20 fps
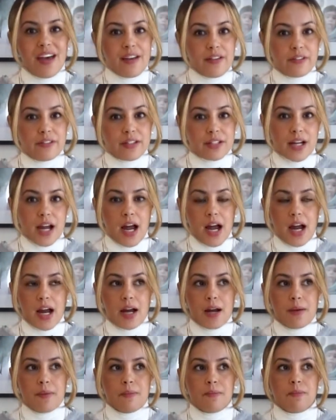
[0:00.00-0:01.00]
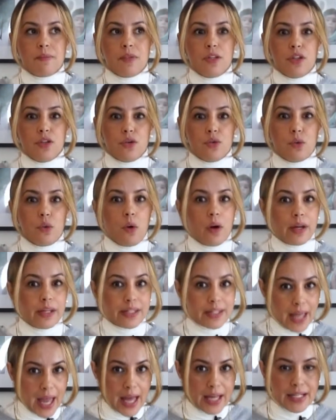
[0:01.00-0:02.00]
every time you
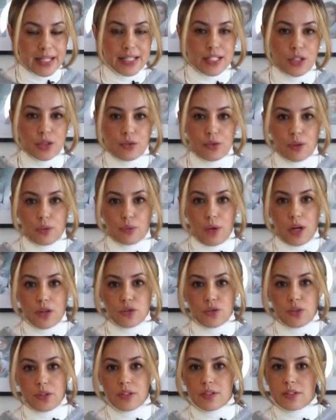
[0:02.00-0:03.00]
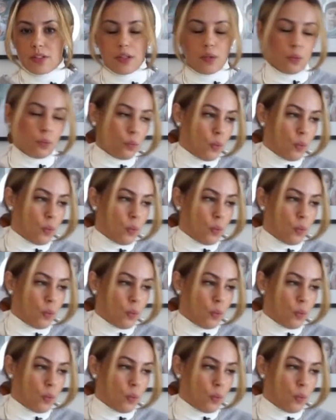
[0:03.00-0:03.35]
get into the restaurants,